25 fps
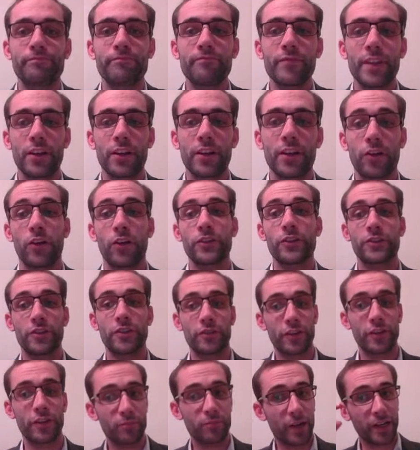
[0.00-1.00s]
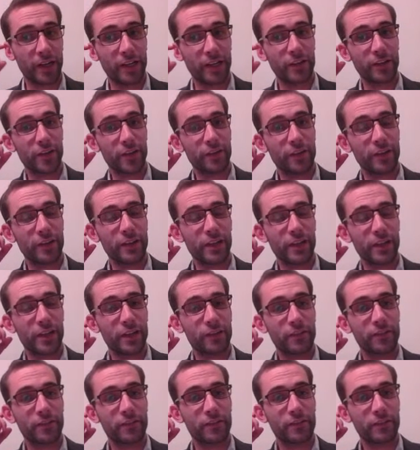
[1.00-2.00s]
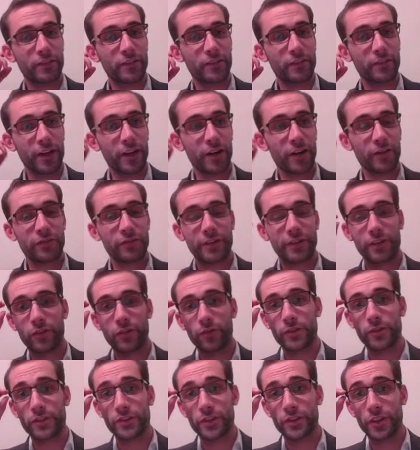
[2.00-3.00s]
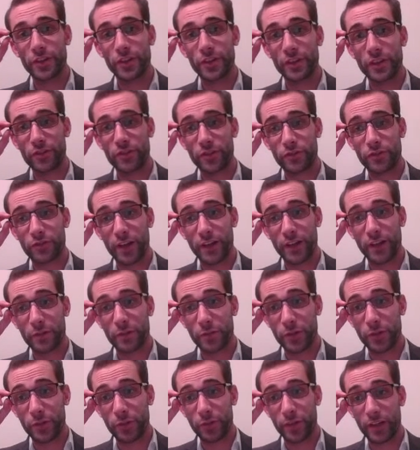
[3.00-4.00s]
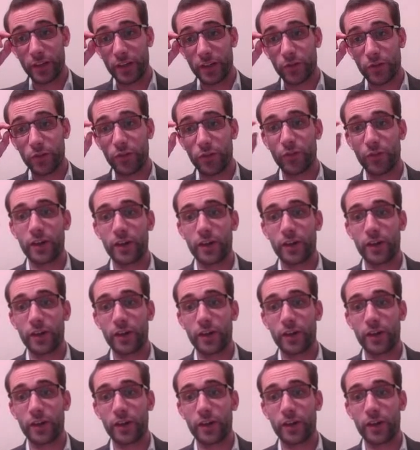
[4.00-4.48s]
cost of money going down. The current Federal Reserve interest rate is between 1/4 and